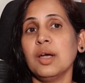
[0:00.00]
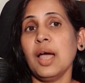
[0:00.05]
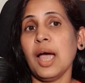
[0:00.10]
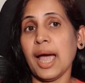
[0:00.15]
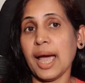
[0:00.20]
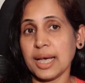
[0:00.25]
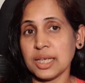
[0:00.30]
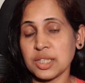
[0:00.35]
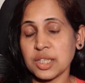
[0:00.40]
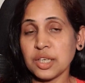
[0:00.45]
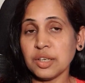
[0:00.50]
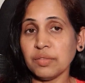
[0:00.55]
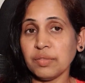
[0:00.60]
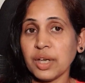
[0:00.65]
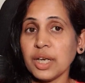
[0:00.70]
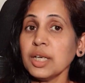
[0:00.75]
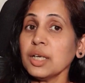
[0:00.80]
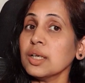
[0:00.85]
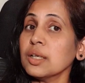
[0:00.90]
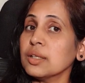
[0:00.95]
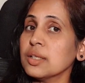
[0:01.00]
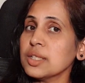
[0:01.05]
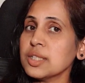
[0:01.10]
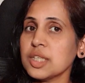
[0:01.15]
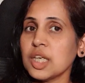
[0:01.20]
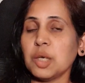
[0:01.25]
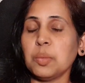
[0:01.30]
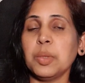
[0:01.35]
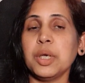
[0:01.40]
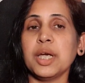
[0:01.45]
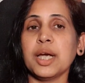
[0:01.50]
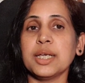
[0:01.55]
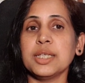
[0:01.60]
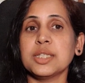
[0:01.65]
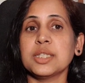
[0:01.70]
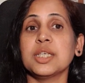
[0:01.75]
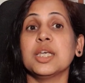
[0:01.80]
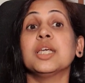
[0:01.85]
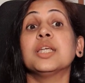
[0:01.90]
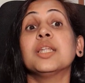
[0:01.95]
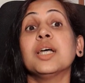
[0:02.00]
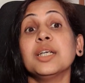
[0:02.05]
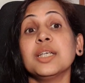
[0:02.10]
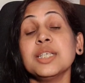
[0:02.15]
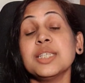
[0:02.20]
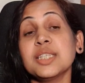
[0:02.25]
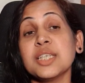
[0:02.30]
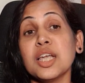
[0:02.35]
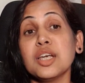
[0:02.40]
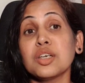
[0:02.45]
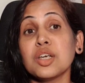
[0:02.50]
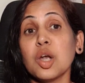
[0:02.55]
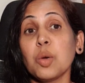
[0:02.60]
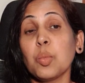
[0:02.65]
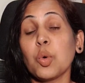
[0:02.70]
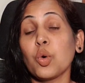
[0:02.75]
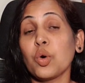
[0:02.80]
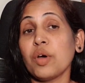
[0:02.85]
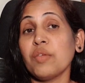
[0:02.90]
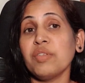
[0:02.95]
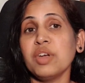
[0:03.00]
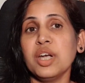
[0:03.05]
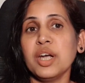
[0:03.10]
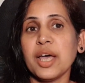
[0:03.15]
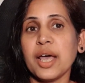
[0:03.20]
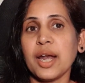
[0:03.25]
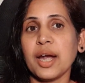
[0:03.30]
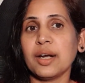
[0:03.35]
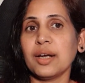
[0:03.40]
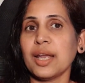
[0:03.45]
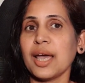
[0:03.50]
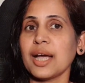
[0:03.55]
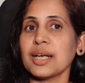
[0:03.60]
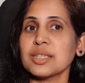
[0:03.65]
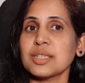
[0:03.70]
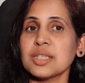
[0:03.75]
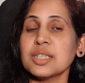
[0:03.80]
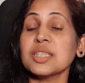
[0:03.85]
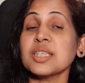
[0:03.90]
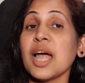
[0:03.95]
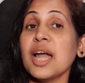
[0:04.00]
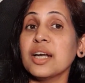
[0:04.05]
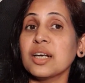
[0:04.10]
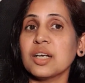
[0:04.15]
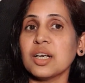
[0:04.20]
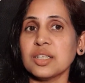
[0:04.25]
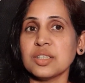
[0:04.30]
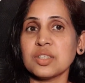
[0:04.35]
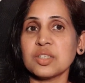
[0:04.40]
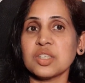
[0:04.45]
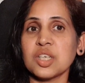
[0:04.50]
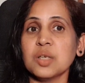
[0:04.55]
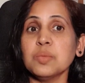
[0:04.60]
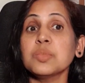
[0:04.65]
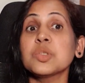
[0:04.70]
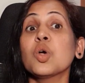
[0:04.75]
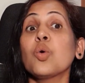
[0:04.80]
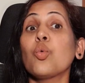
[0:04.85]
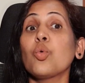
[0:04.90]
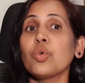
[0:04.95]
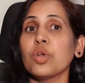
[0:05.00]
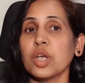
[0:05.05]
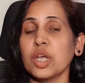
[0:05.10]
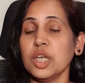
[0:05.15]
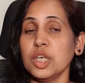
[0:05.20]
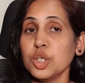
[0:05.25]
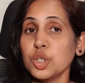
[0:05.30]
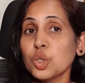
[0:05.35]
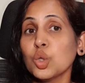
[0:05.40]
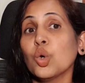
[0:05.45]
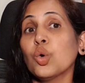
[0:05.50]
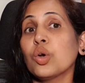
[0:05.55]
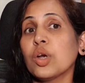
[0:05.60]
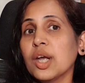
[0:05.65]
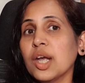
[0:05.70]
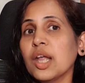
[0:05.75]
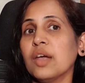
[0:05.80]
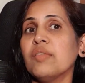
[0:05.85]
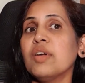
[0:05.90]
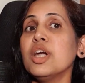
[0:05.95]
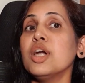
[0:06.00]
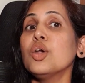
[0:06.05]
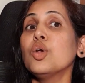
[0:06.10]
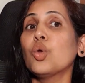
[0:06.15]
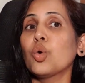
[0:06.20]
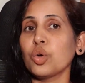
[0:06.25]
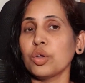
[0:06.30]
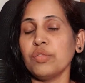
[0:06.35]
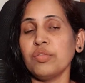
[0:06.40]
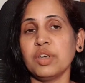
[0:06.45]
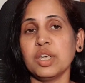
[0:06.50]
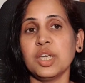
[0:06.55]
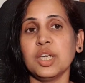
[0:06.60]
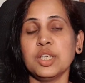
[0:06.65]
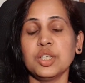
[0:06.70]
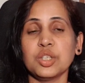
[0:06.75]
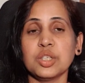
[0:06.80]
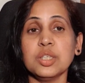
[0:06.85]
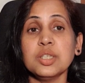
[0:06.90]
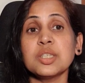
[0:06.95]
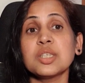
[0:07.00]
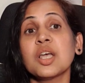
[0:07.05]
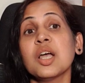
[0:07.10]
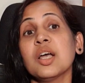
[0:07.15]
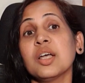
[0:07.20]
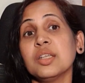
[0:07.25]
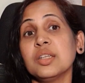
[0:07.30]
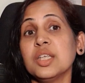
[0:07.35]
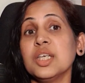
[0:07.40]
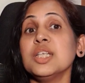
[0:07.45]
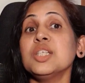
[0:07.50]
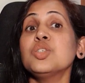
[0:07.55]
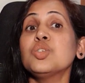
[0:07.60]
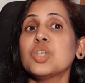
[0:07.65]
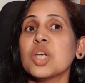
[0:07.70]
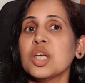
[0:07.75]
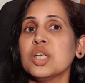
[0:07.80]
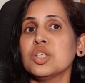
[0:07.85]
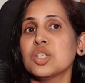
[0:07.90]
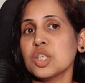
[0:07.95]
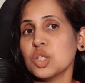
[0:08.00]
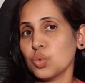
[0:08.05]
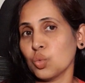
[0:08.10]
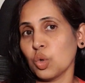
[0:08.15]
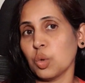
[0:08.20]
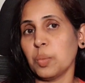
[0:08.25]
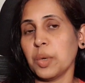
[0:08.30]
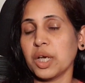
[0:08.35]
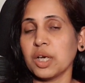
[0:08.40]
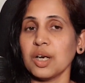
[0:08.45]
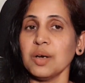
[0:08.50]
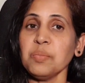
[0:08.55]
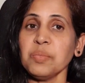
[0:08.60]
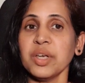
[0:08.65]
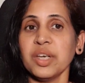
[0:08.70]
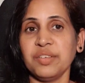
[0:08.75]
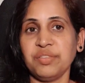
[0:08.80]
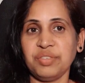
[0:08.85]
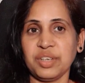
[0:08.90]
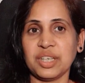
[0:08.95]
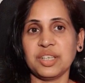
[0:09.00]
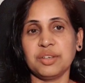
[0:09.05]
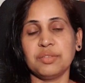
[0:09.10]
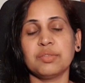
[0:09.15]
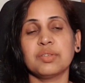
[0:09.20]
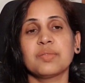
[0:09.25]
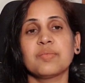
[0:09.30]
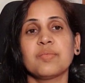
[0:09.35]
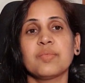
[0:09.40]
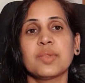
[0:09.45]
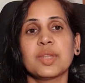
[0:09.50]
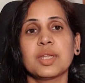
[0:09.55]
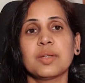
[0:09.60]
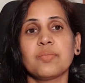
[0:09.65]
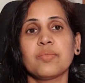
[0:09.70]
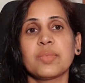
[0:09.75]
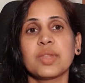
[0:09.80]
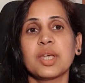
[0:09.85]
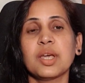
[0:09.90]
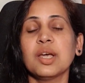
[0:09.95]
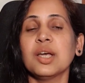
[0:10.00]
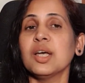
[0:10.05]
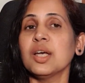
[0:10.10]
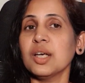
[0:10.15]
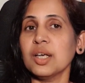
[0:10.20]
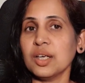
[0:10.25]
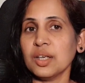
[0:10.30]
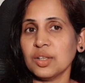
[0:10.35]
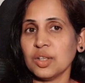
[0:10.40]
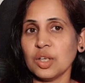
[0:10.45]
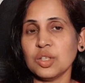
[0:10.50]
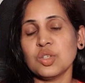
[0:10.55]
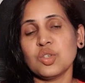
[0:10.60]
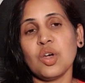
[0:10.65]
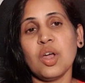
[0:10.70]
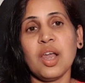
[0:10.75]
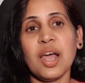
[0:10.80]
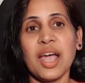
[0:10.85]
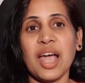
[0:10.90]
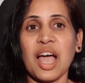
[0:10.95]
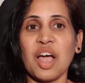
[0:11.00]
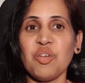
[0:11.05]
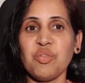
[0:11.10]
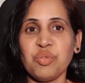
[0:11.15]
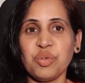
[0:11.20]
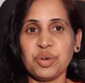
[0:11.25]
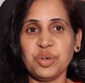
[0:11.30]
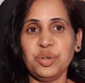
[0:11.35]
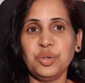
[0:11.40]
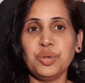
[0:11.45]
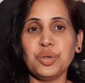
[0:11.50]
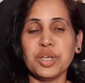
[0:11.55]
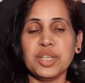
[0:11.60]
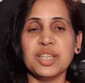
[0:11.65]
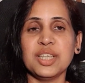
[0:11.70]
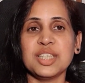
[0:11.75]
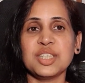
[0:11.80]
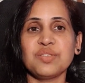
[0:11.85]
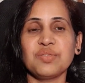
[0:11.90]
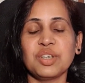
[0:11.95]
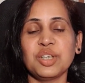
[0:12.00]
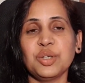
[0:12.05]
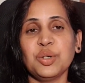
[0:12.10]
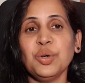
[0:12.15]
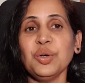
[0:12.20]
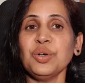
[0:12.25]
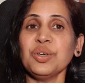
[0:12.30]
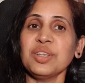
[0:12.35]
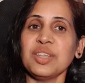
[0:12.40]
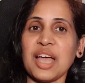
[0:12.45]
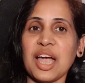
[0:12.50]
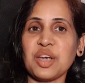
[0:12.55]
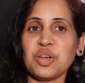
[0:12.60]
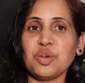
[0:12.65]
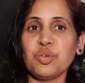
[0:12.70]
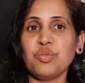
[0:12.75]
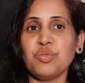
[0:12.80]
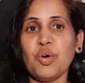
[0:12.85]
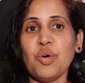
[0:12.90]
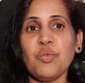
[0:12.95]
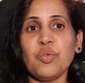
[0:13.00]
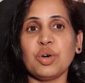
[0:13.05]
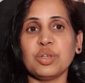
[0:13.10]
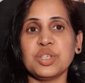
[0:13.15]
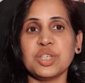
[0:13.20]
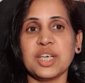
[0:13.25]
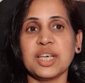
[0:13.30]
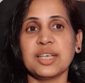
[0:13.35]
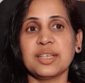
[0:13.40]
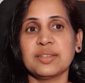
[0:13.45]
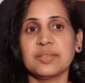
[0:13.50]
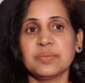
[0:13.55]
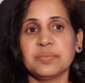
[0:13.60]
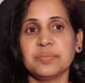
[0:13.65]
As and when the CBIC, that is Central Board of Indirect Taxes and Customs, would issue relevant notifications, these changes would become effective. That's all I have for you in this video. Thank you for watching.